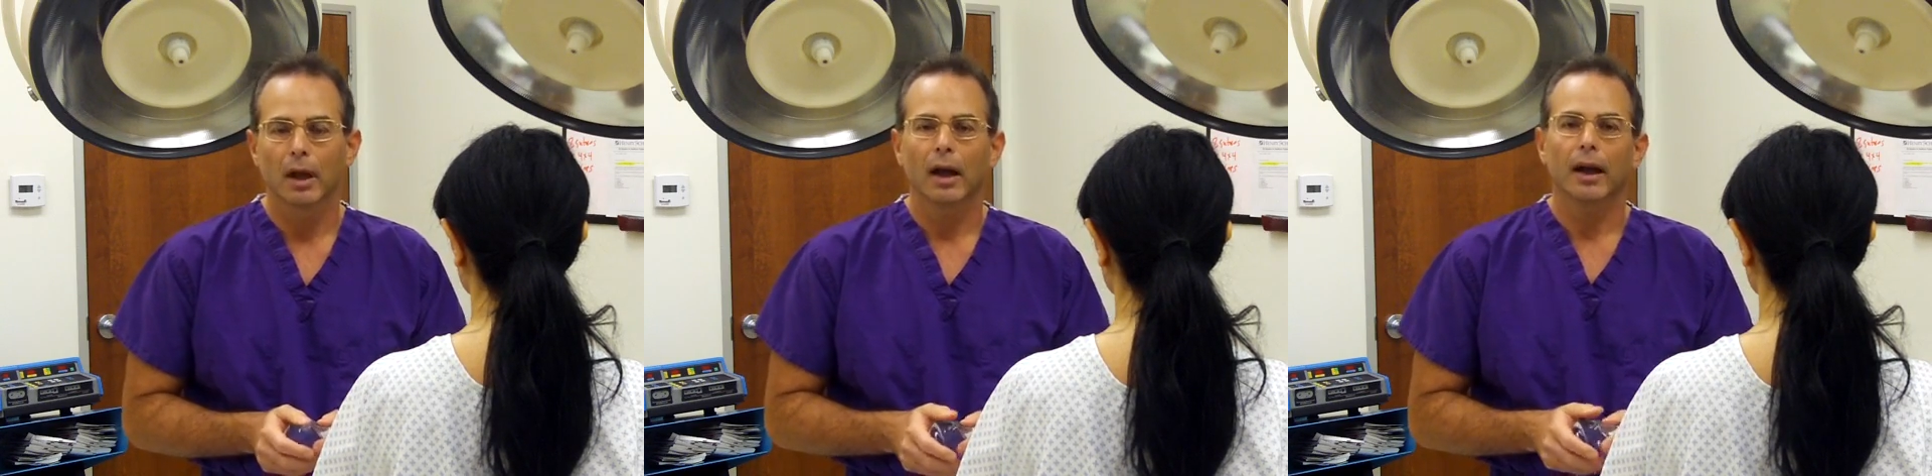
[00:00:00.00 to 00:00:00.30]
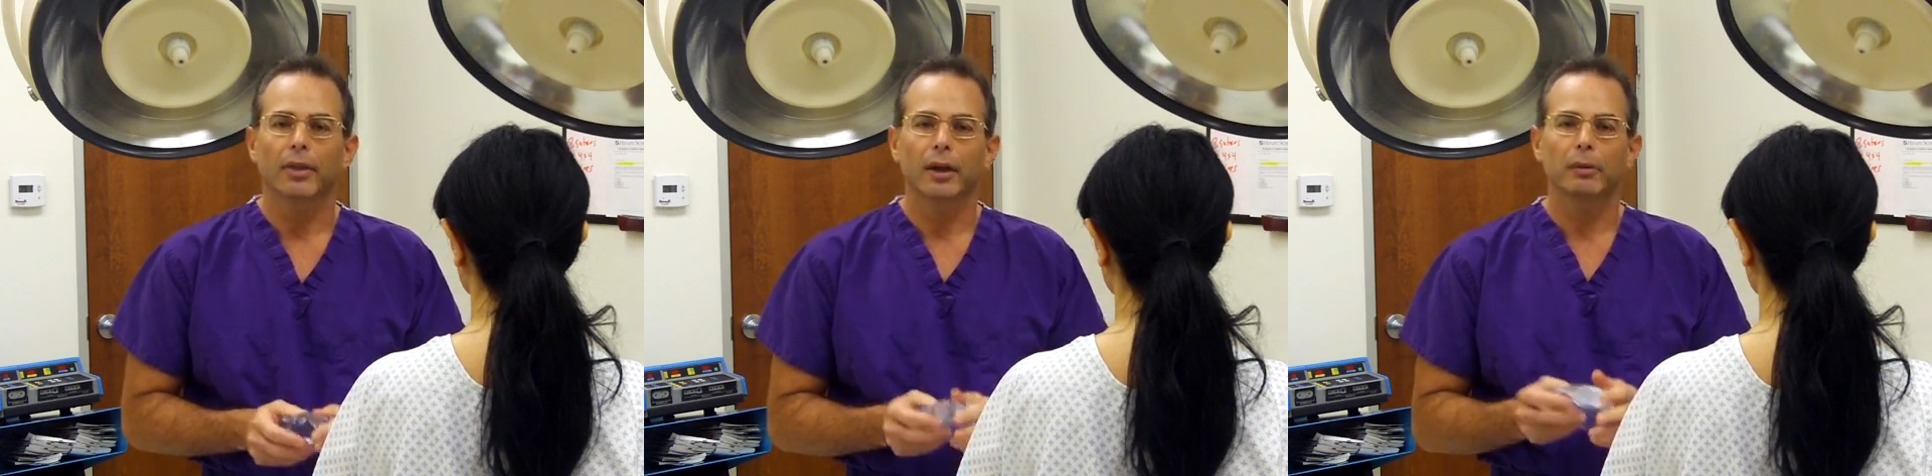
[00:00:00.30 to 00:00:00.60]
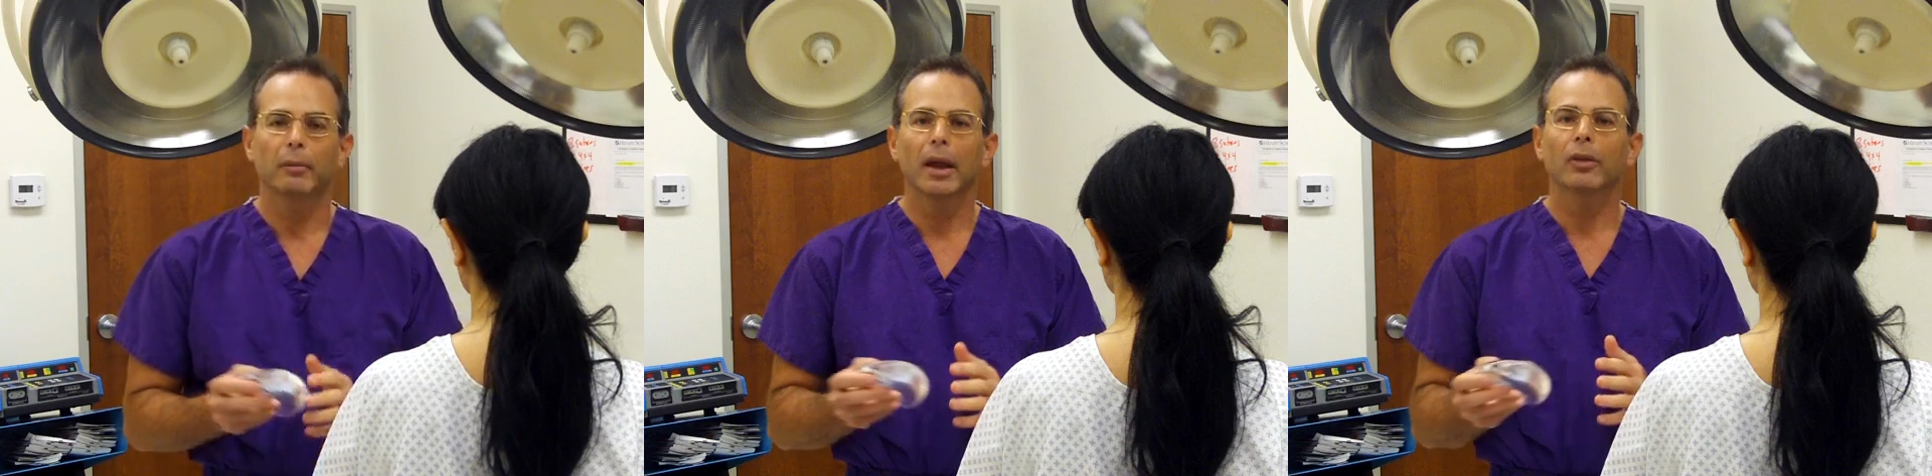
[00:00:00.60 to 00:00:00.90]
I
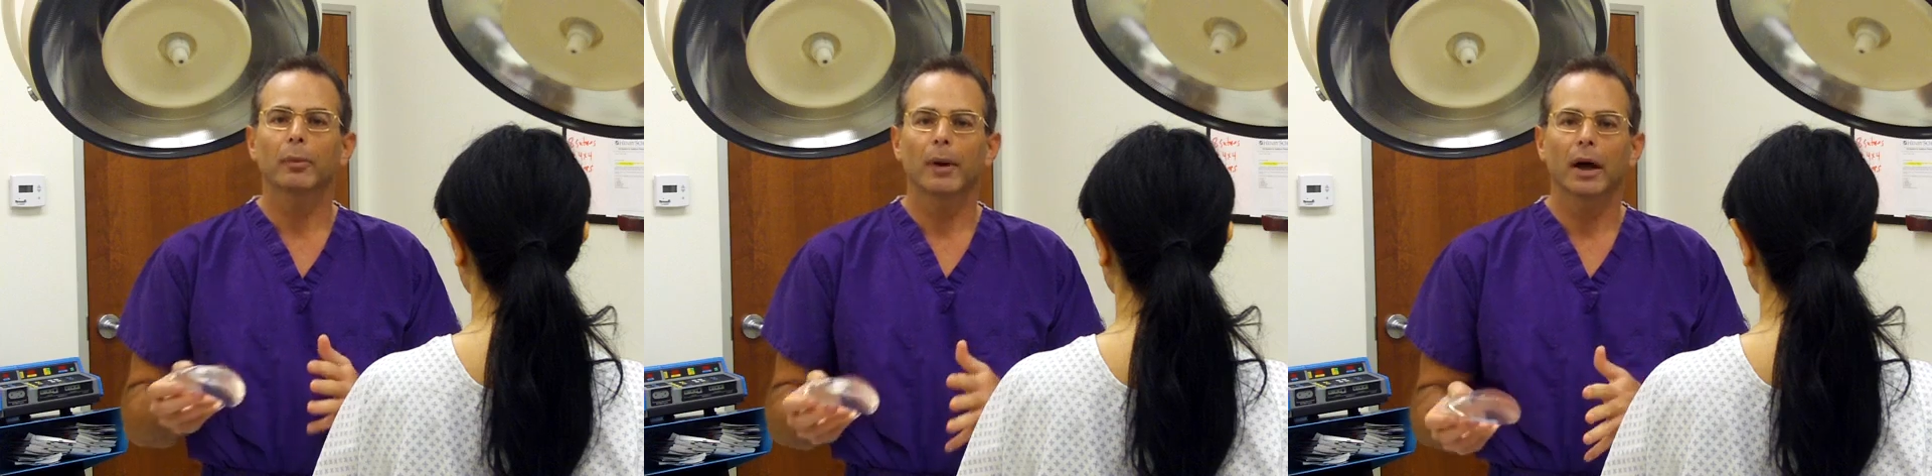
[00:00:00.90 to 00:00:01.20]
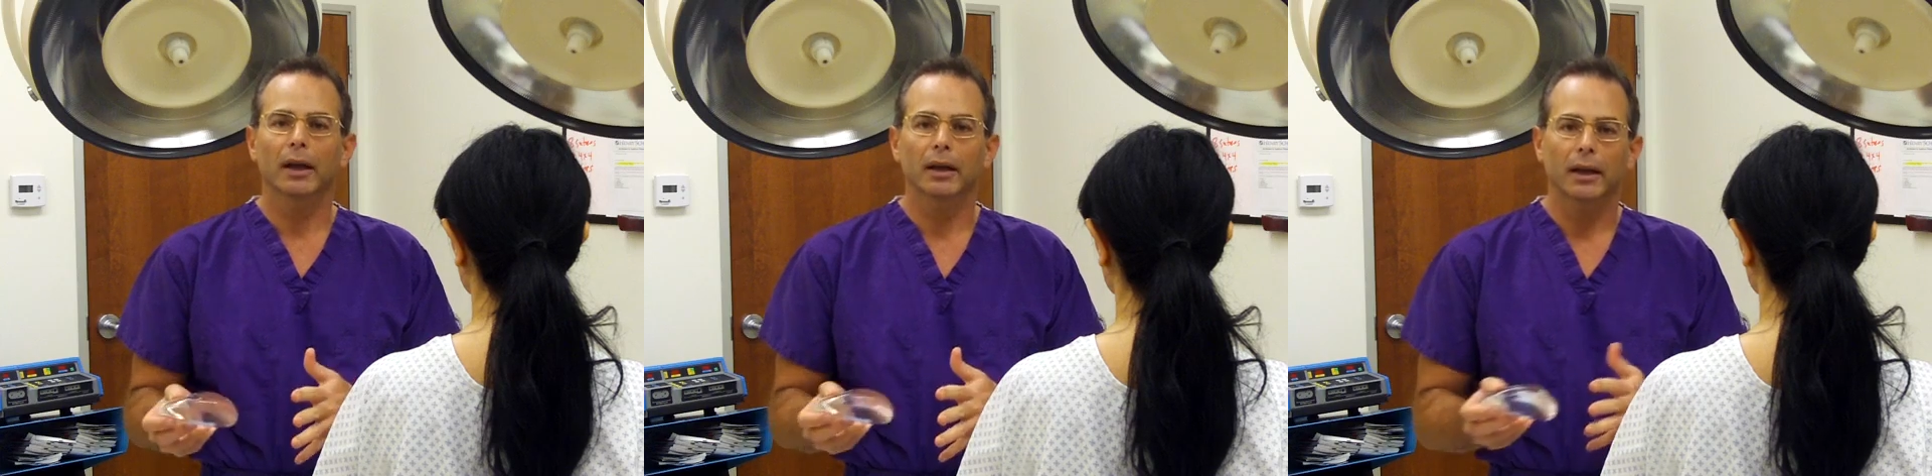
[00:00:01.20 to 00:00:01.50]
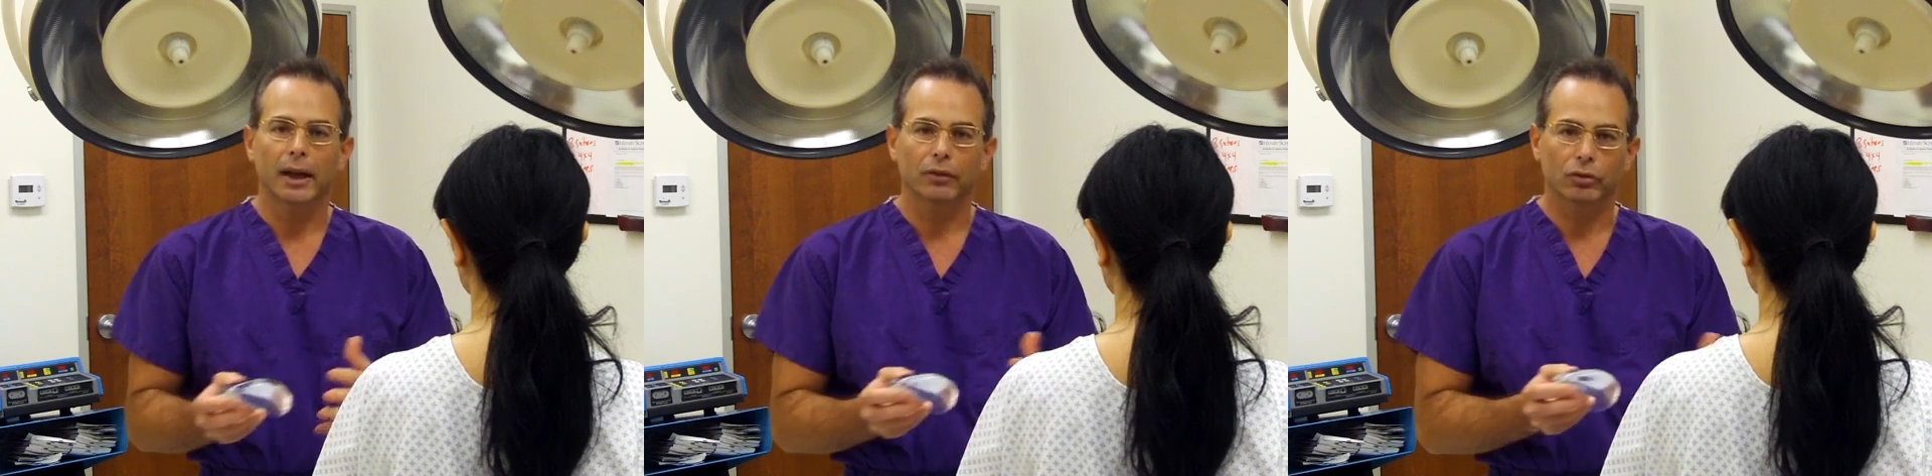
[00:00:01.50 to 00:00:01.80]
then make the pocket
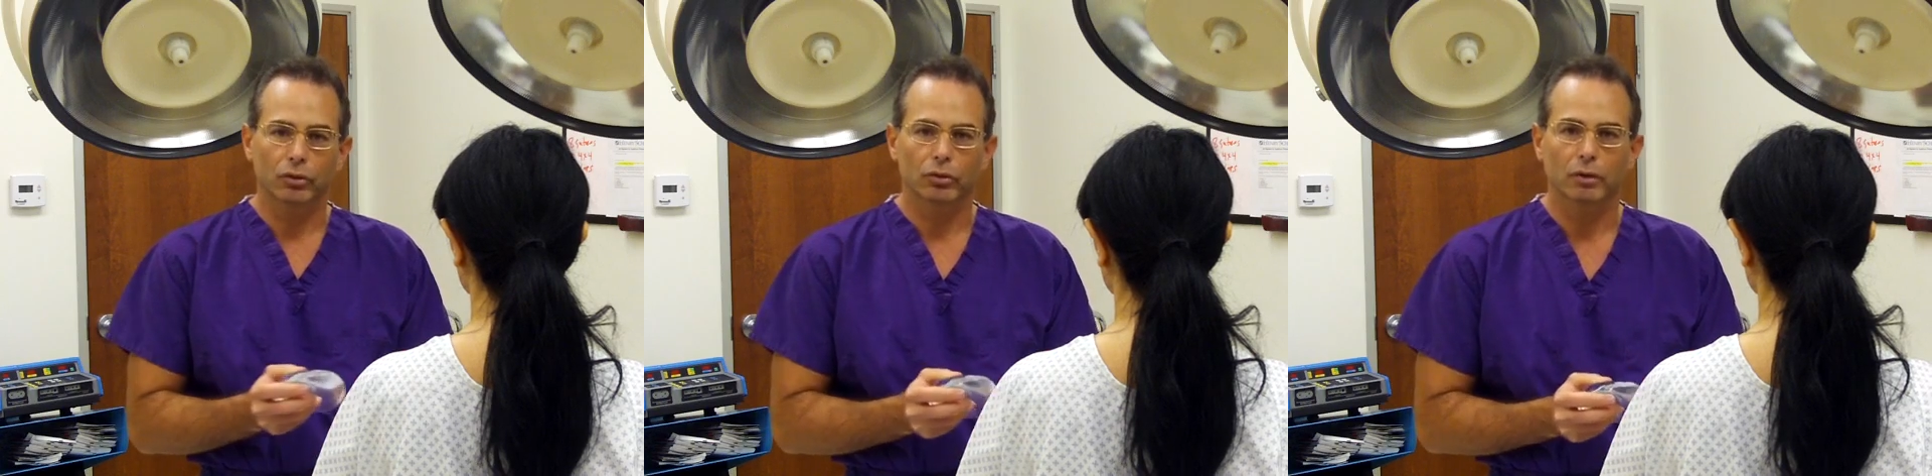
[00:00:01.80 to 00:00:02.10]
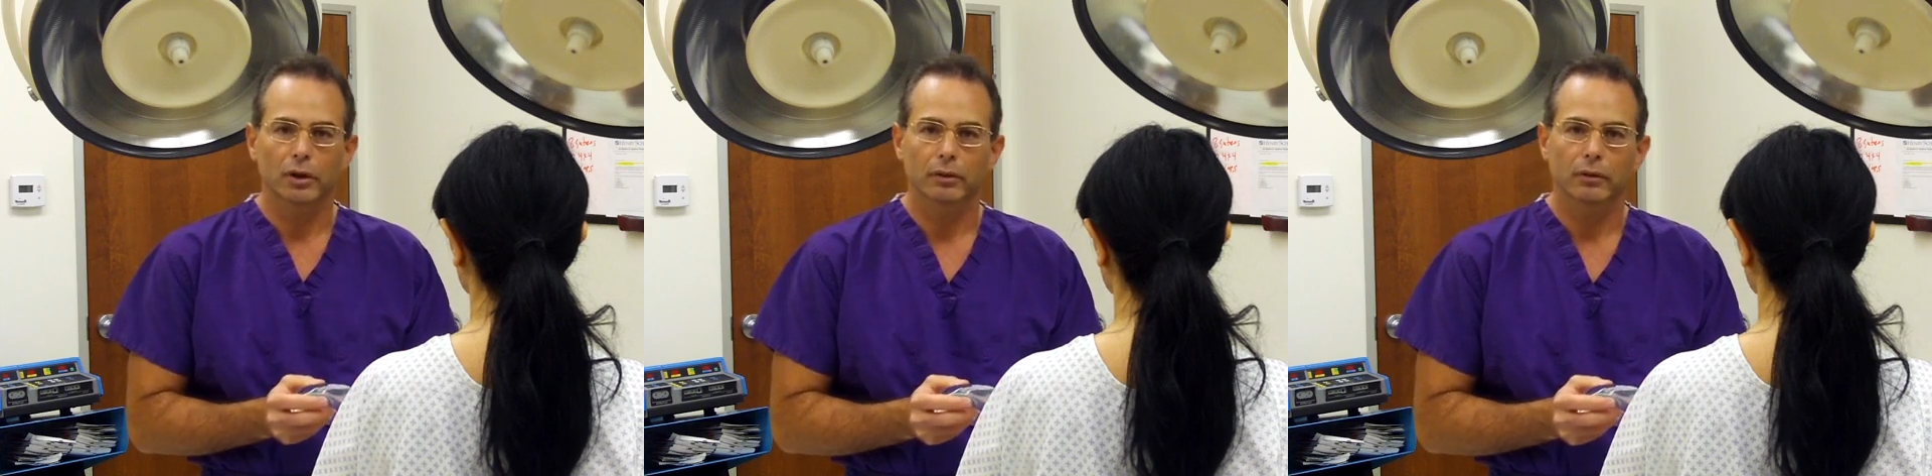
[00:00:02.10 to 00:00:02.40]
at surgery,